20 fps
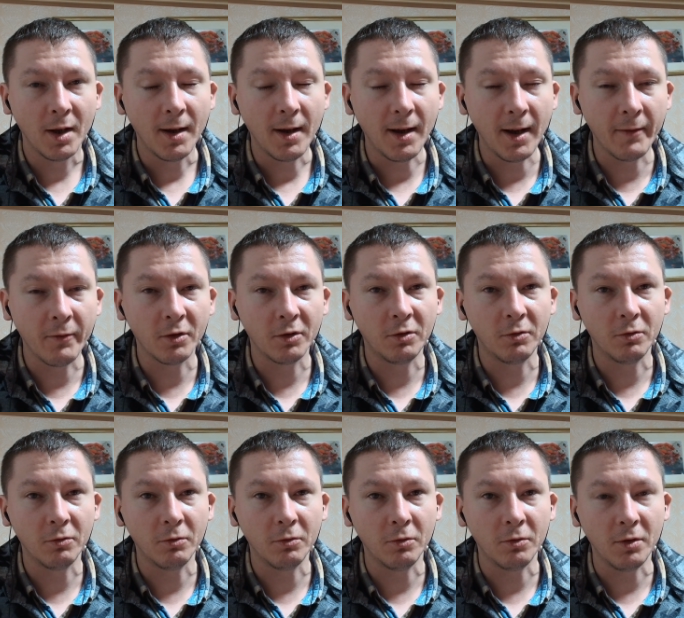I want
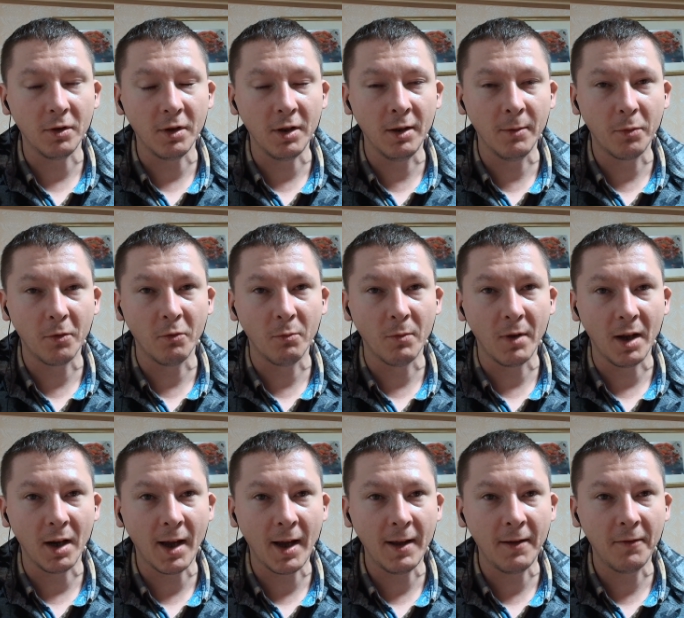to improve my
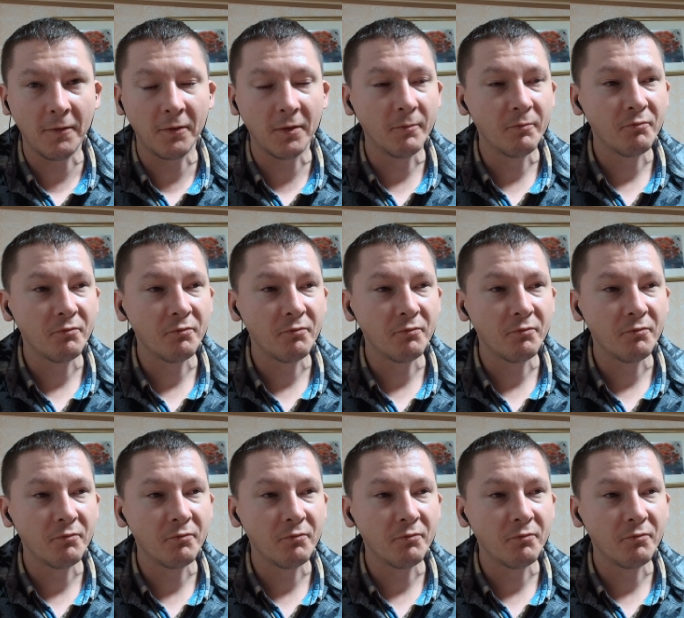life,